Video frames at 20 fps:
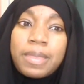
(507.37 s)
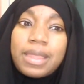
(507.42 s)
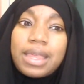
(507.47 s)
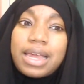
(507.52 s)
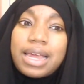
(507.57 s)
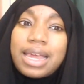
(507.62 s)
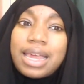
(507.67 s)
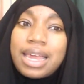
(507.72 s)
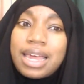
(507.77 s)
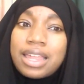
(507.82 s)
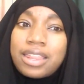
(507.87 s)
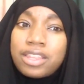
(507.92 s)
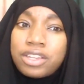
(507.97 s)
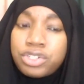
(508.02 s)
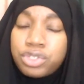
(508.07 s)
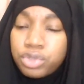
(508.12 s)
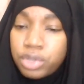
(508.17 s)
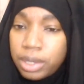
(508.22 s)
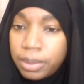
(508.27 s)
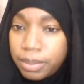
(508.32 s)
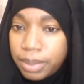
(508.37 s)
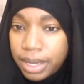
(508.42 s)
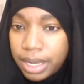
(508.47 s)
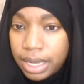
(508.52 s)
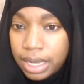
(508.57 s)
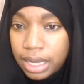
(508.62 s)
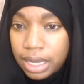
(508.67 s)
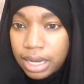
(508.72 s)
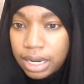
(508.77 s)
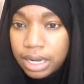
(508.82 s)
I had the joint
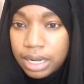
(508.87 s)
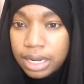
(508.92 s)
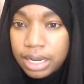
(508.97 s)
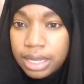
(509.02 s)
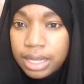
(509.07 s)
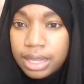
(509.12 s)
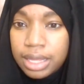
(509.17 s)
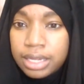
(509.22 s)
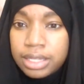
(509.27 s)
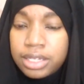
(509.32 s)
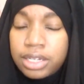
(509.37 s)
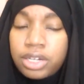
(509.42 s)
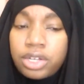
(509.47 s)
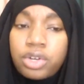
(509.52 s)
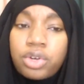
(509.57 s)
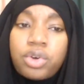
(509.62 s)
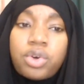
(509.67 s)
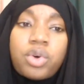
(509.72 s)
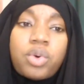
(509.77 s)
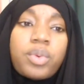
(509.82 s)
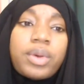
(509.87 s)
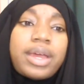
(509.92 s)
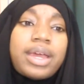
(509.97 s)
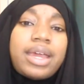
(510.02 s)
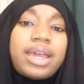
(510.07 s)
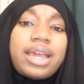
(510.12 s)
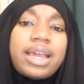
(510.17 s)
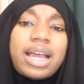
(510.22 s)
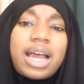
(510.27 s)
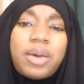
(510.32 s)
pain that didn't go away.